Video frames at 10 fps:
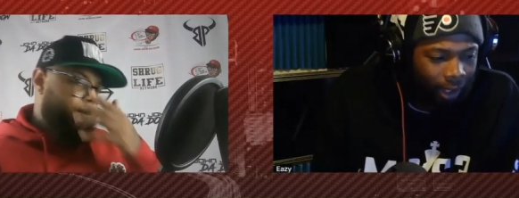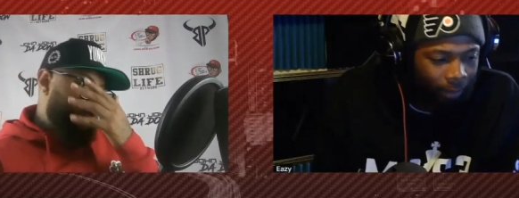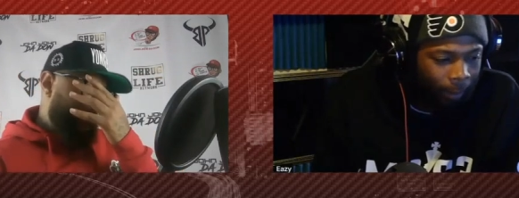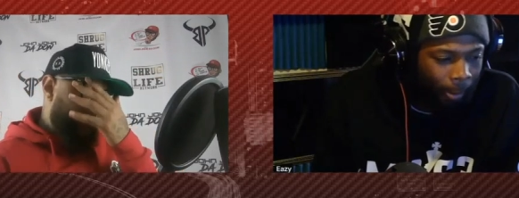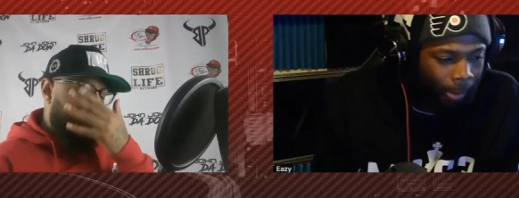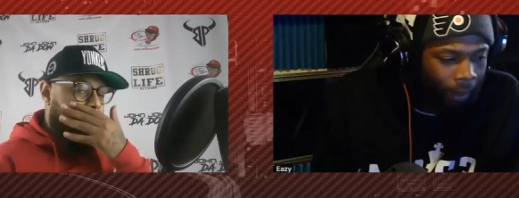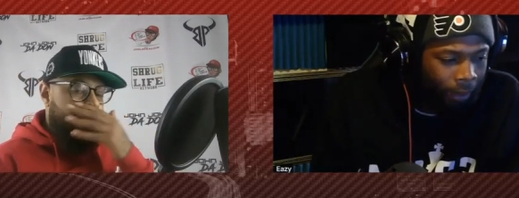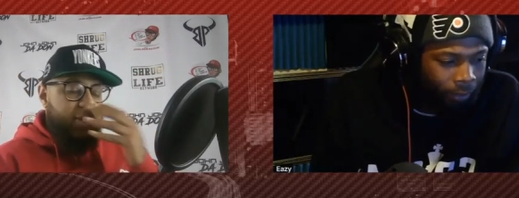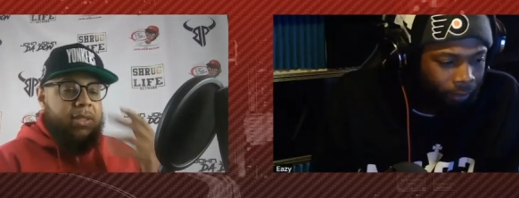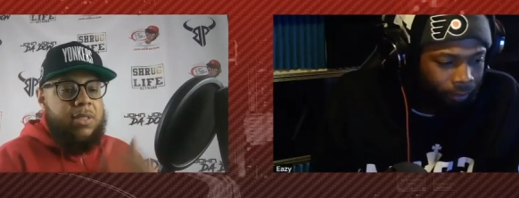Speaker 1: Nah, but it's
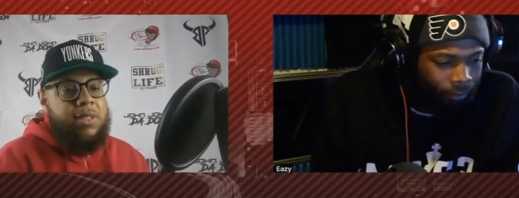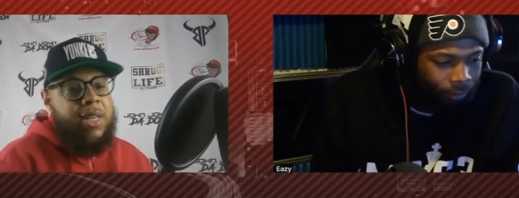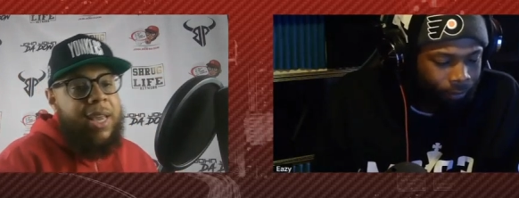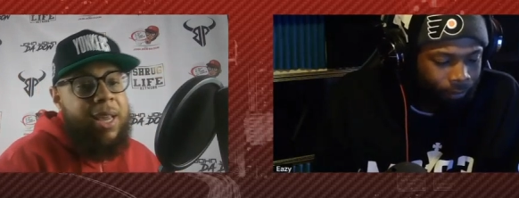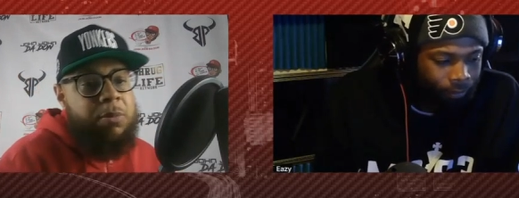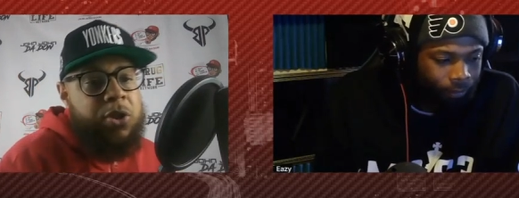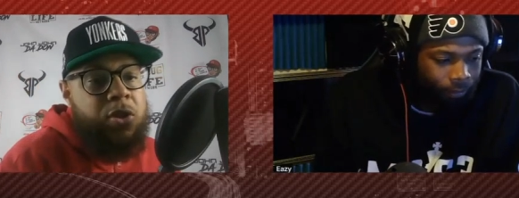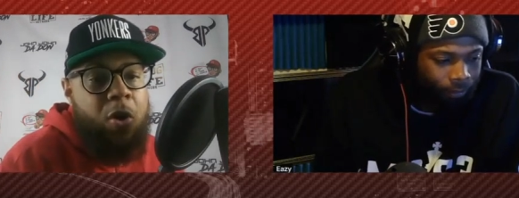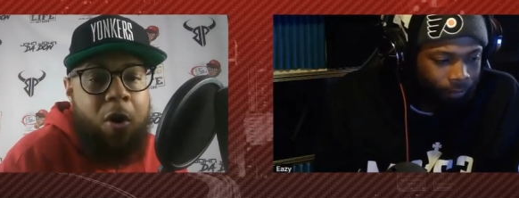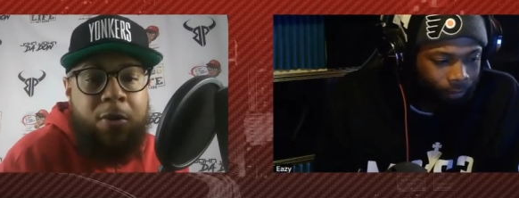the same
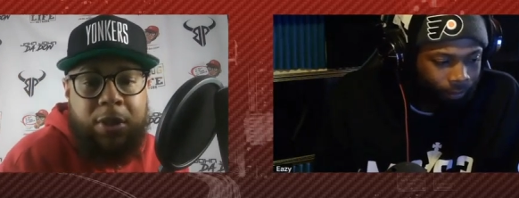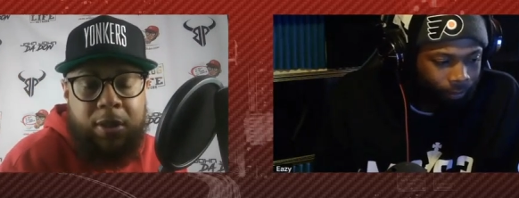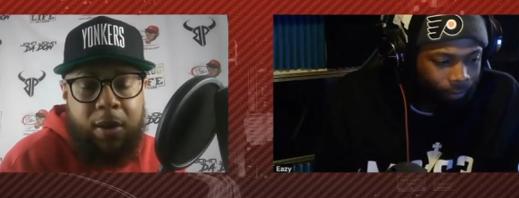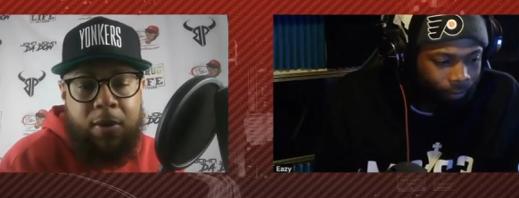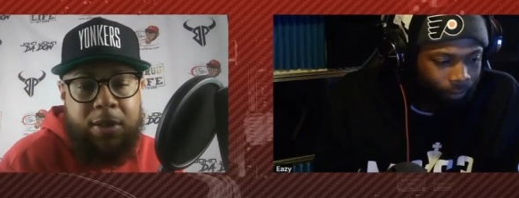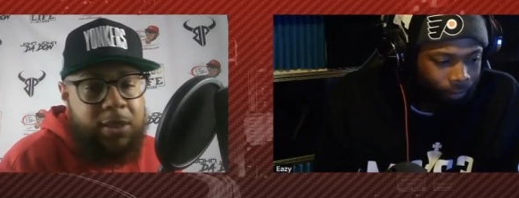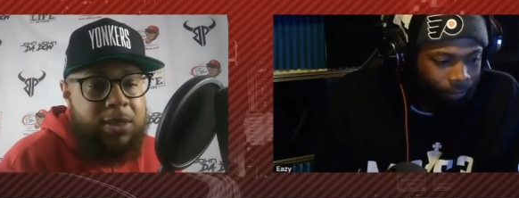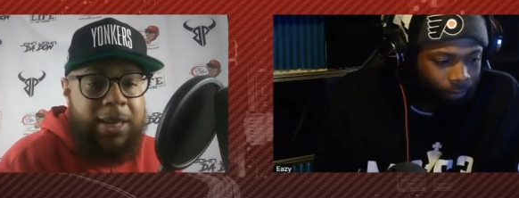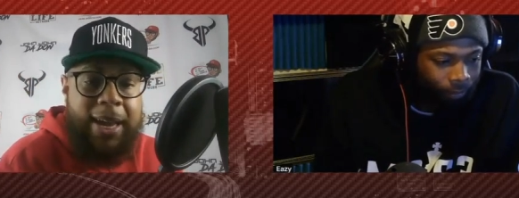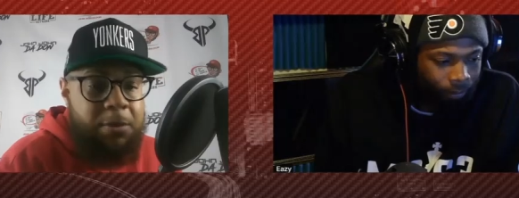stories though. It's the
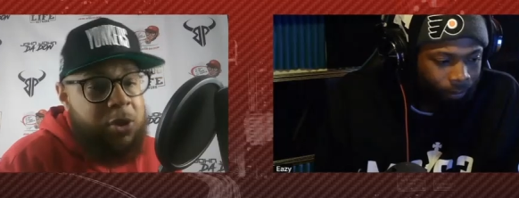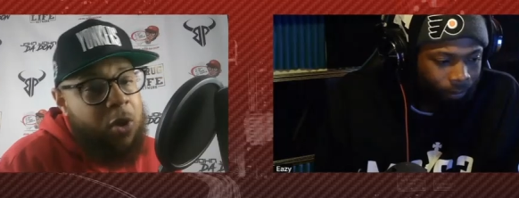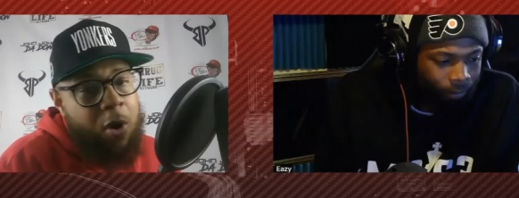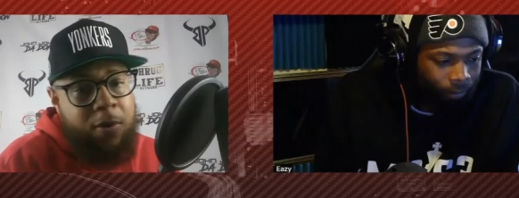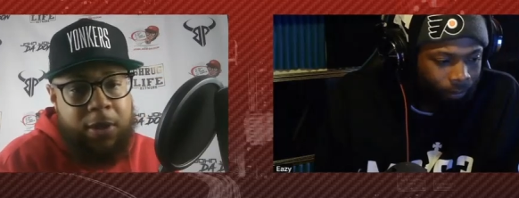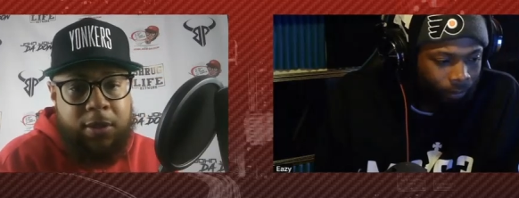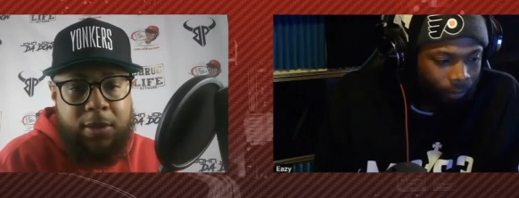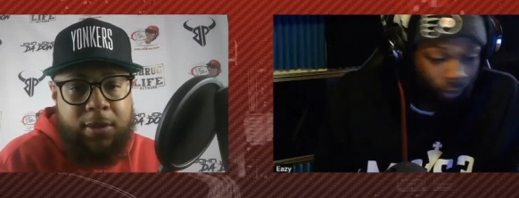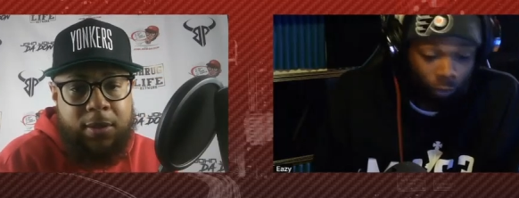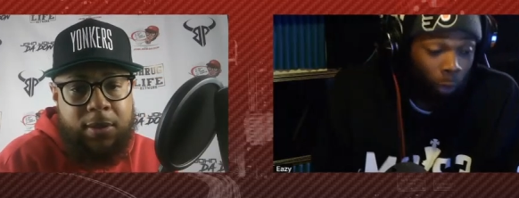same stories.
Speaker 2: No,
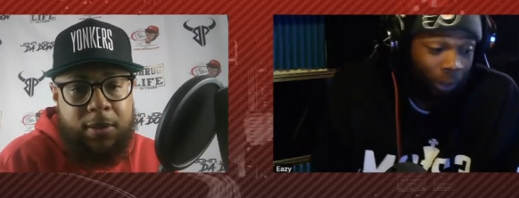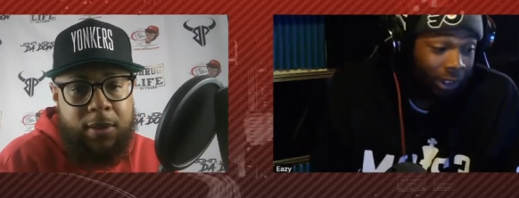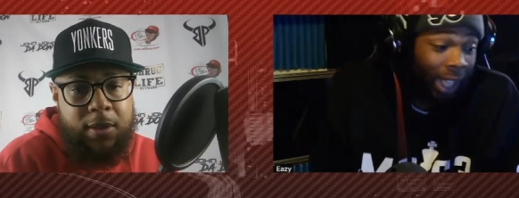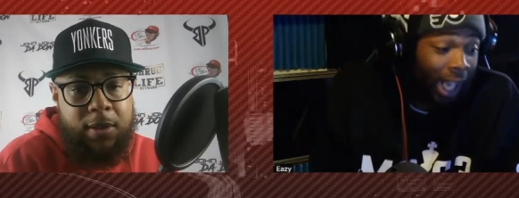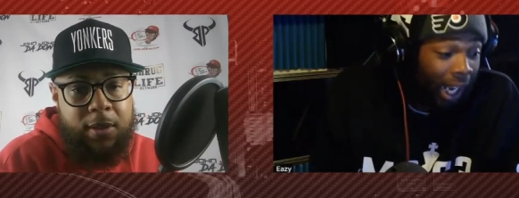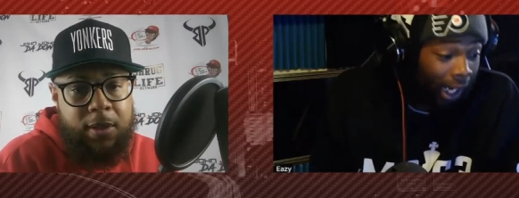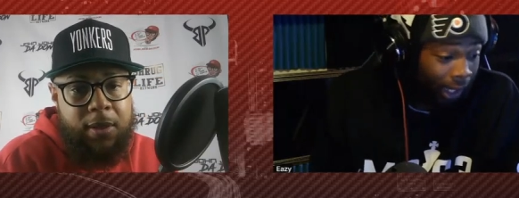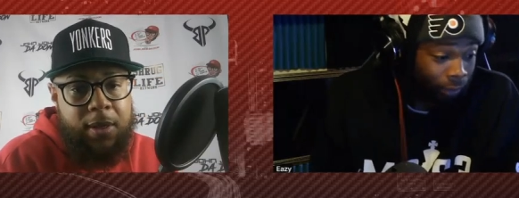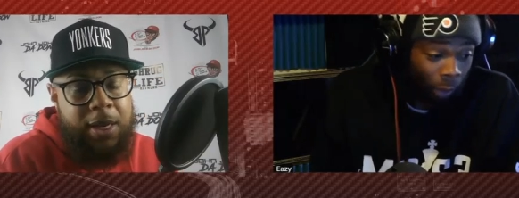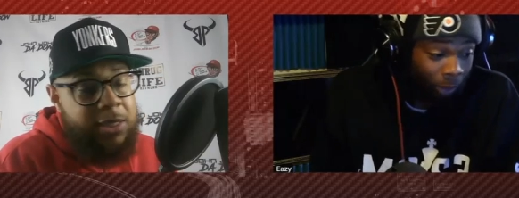it's not. No,
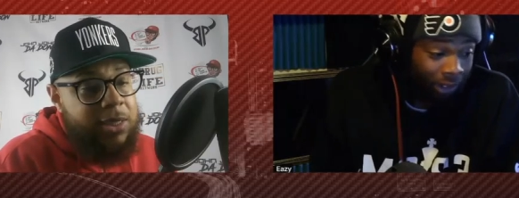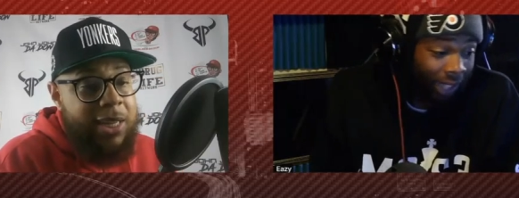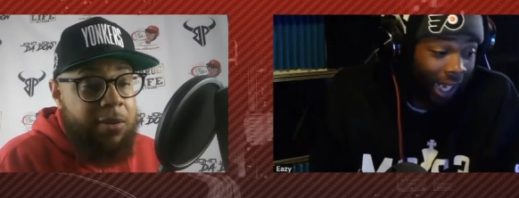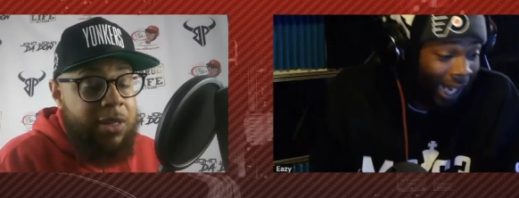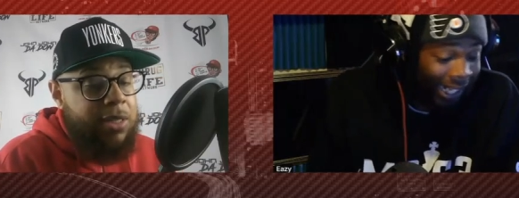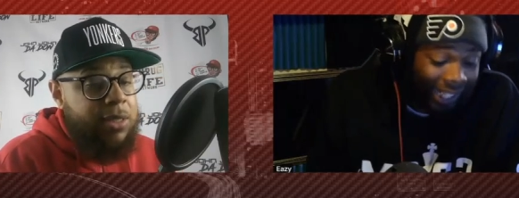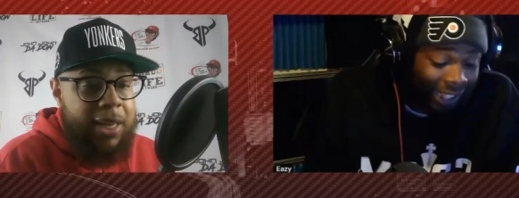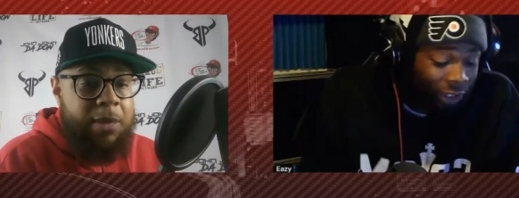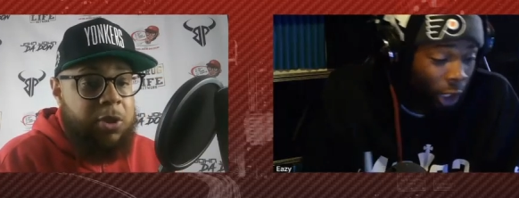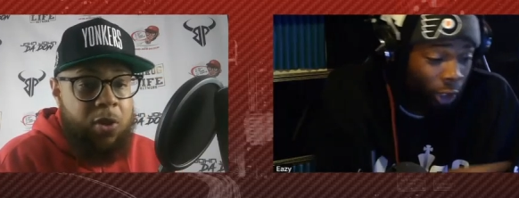it's literally the same
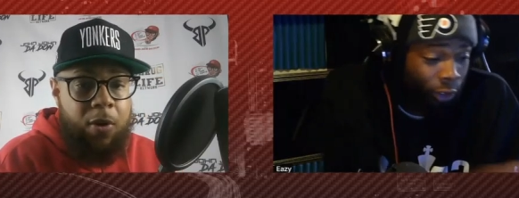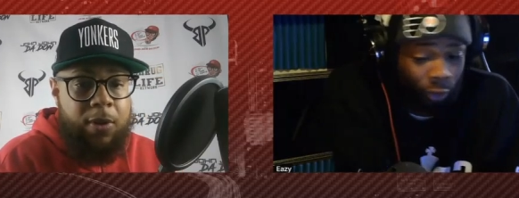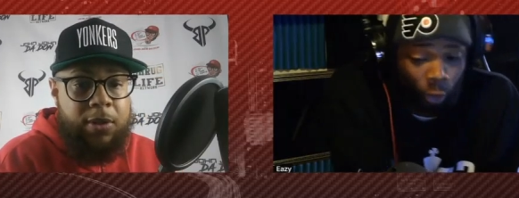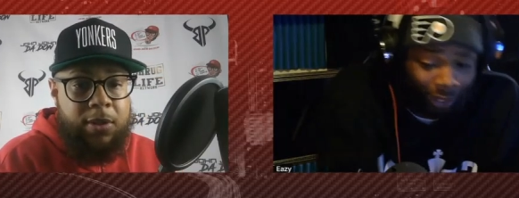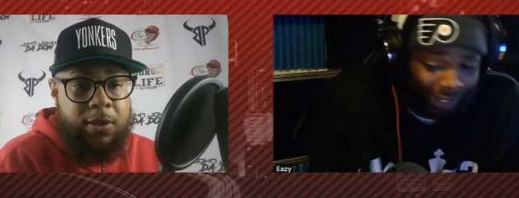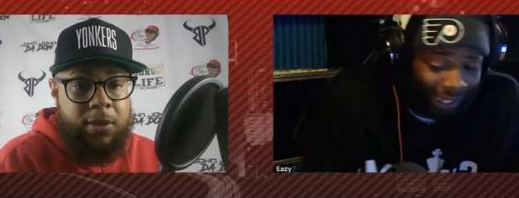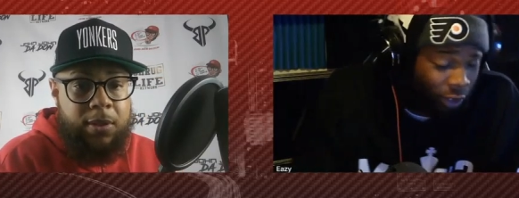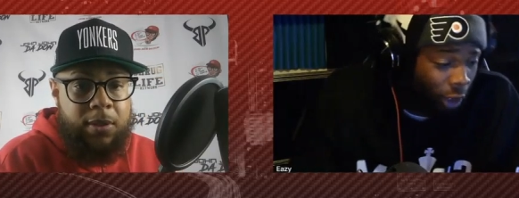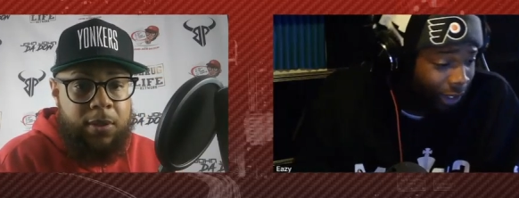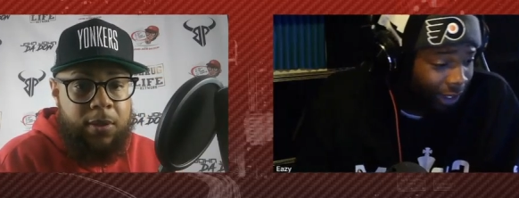stories. Like I talked to
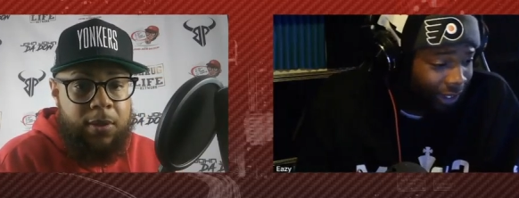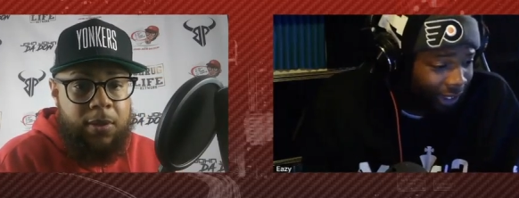t